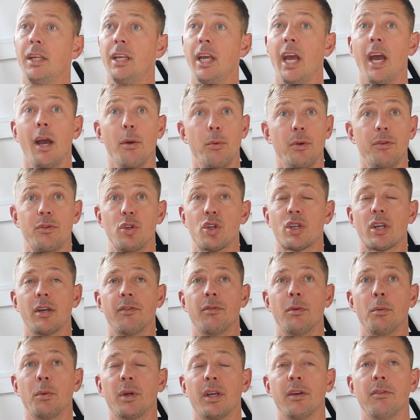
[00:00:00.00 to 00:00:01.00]
yeah we've just
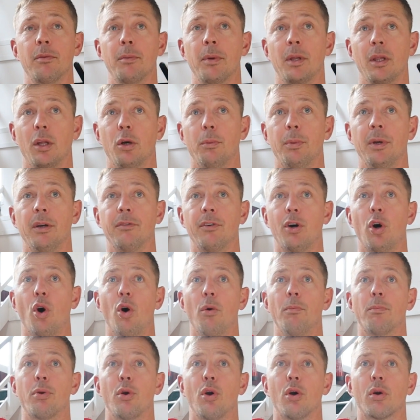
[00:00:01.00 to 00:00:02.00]
given we give them a little bit of a
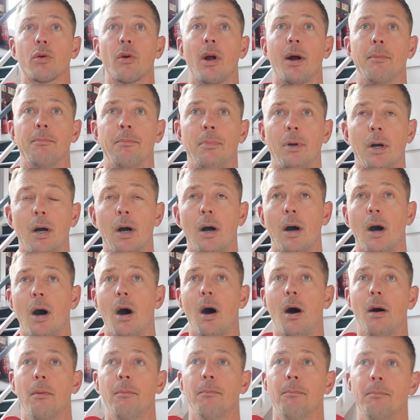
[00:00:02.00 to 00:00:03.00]
home program
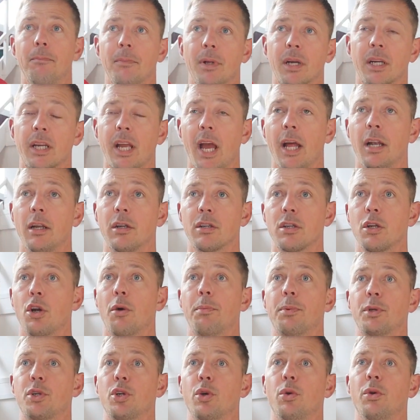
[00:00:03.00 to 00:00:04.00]
um, again it's an
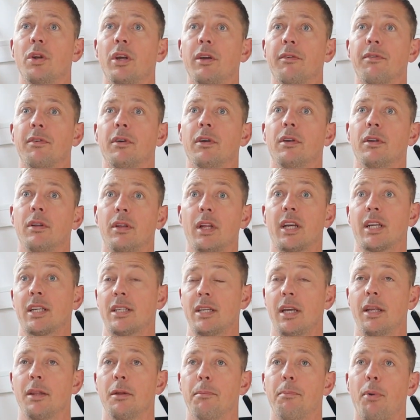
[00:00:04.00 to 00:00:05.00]
opportunity for like I
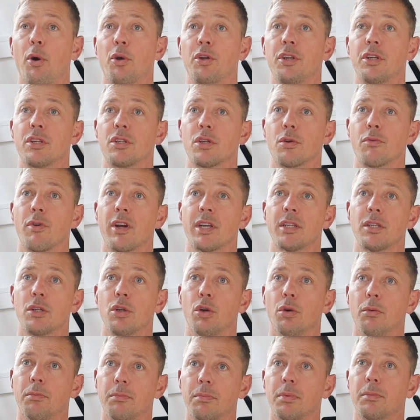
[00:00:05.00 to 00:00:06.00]
say the bodies to rest
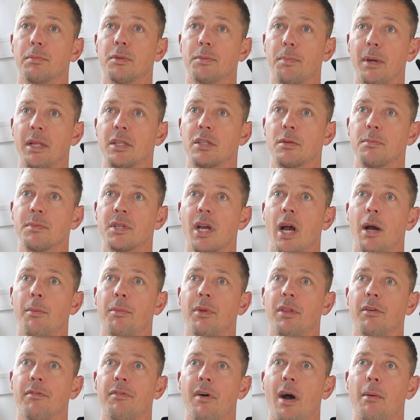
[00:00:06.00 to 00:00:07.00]
up spend some time
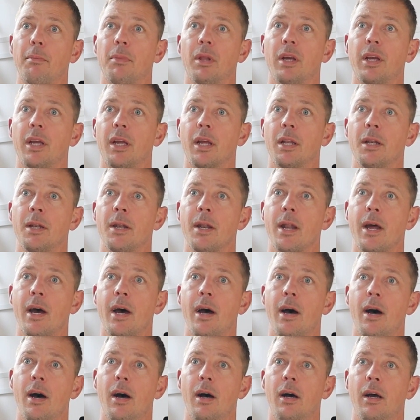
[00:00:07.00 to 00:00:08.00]
with the family and
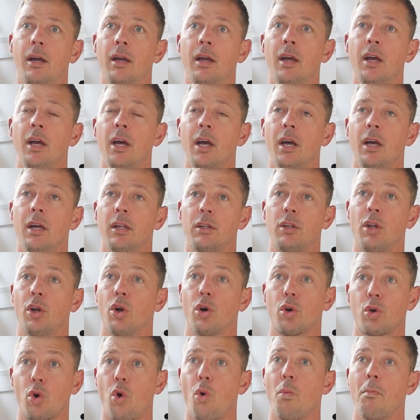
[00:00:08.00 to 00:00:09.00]
uh, you
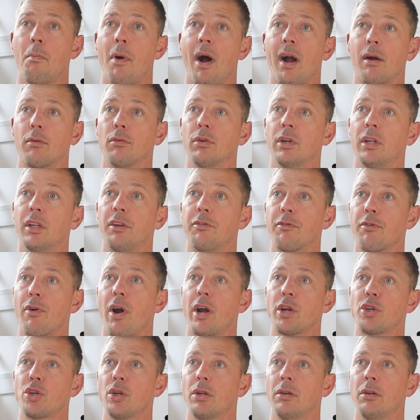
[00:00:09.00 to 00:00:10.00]
know, come back really
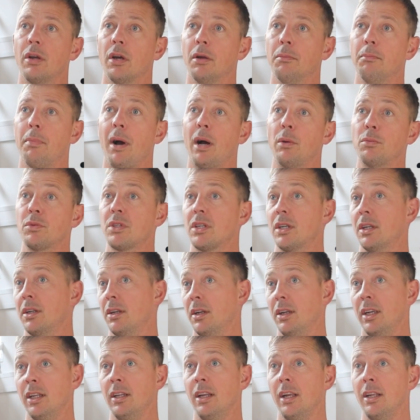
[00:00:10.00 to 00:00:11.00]
fresh and, and
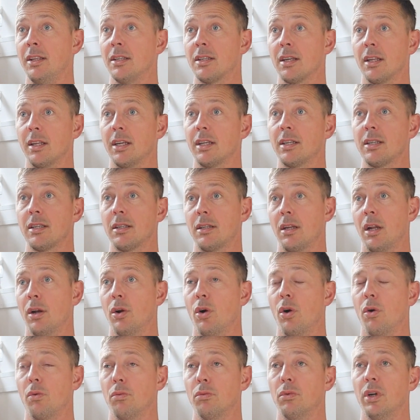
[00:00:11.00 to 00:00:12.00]
bouncing in, into this, you
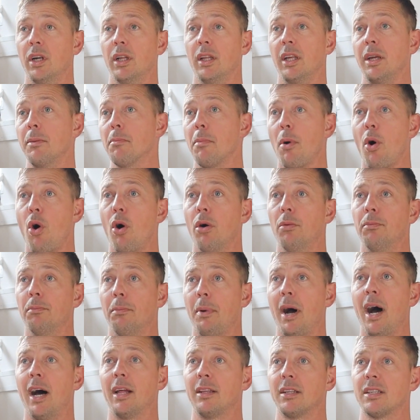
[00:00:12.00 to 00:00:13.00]
know, really
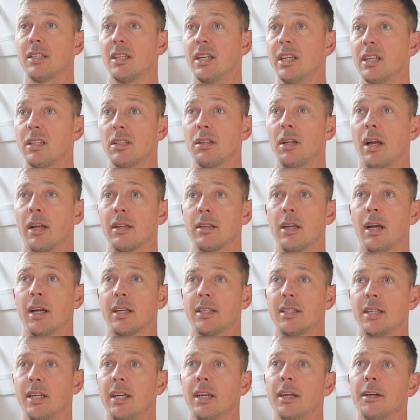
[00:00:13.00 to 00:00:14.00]
important part of the season. I, I
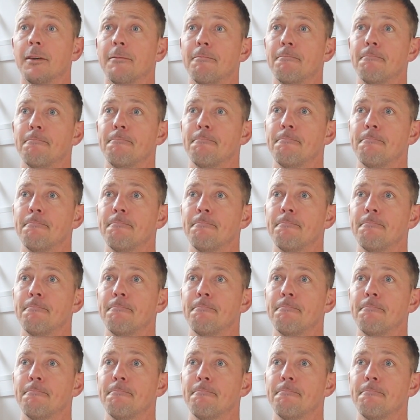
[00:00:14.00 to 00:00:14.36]
see it